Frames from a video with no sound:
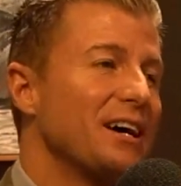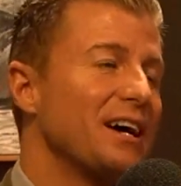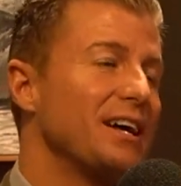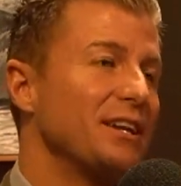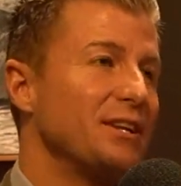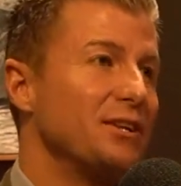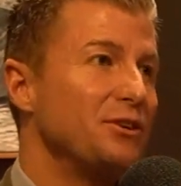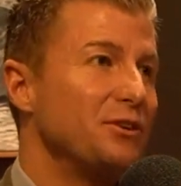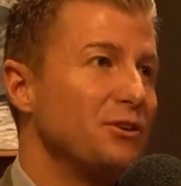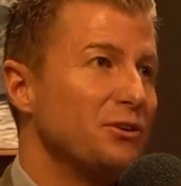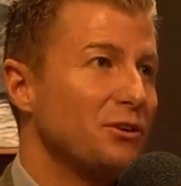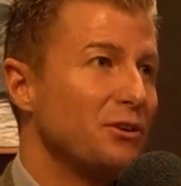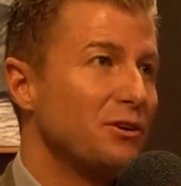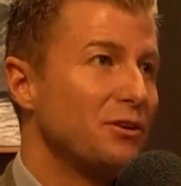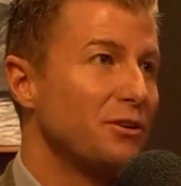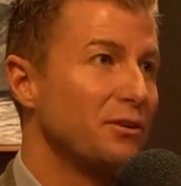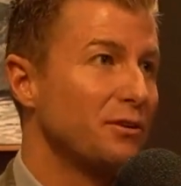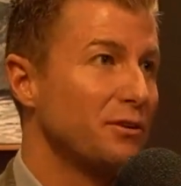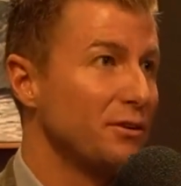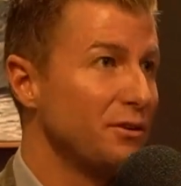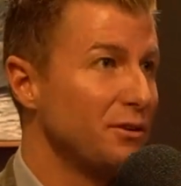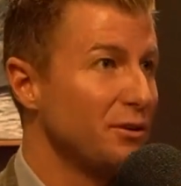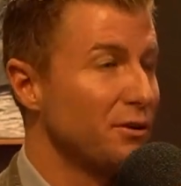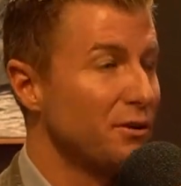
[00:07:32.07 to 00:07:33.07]
and
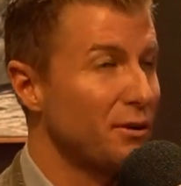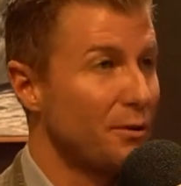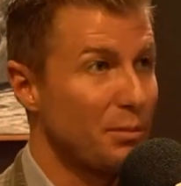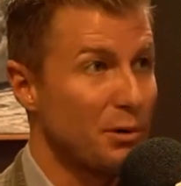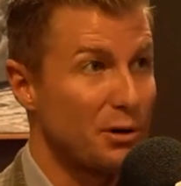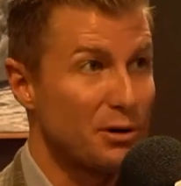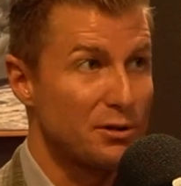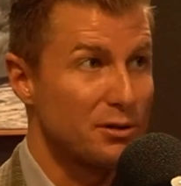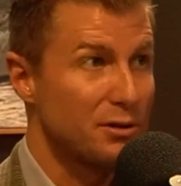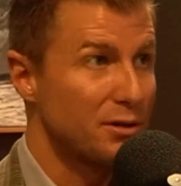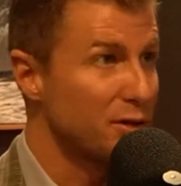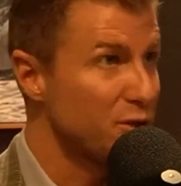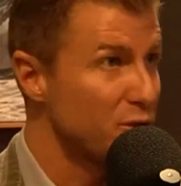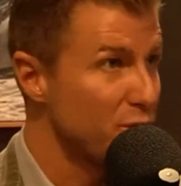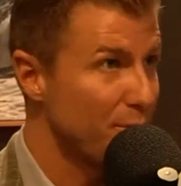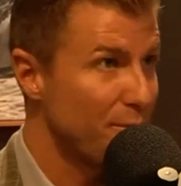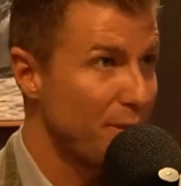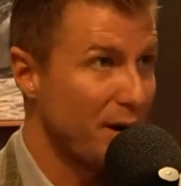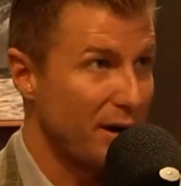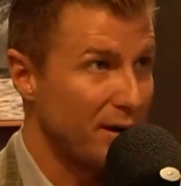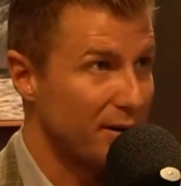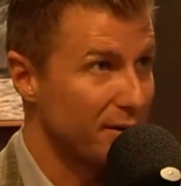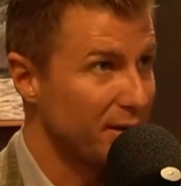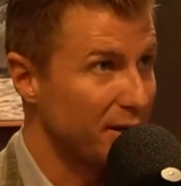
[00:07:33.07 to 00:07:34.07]
you're a personal injury
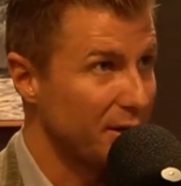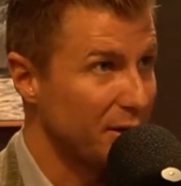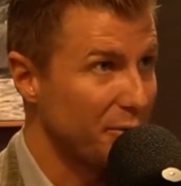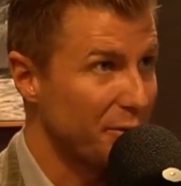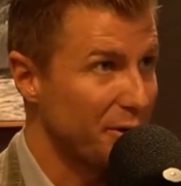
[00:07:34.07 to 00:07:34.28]
paralegal